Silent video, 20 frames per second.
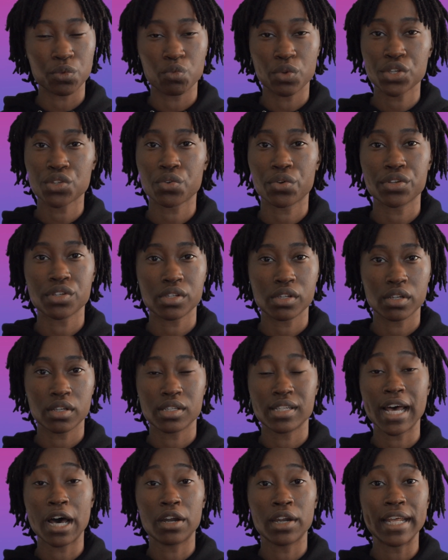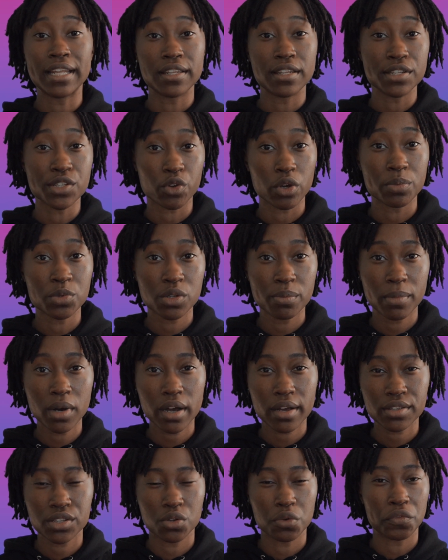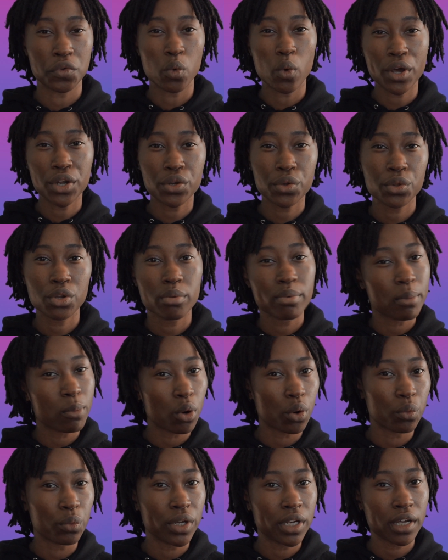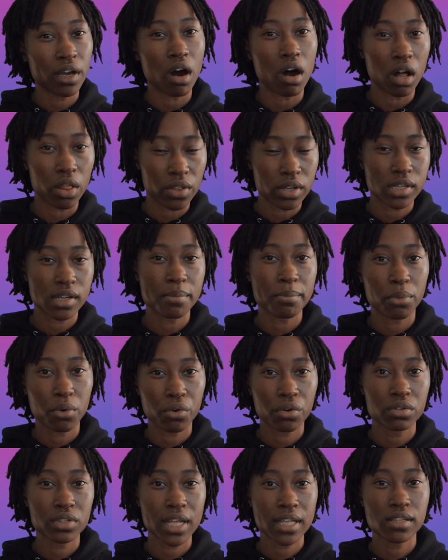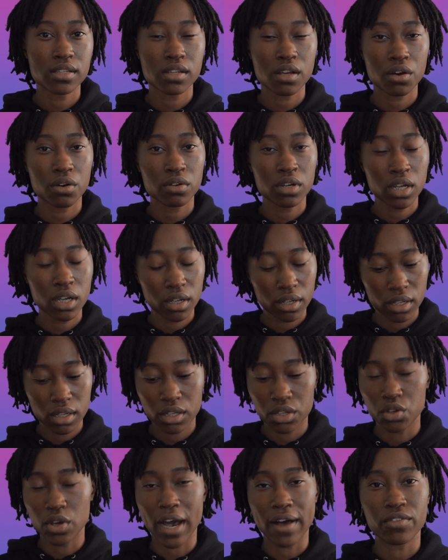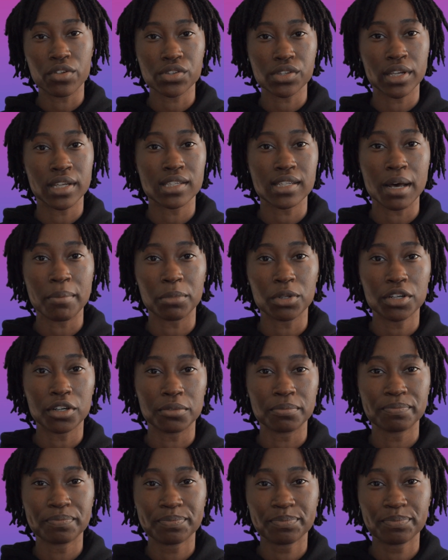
and resources down in the description box, so if you want to do a little bit more reading on the temporal dead zone, you have those links down below.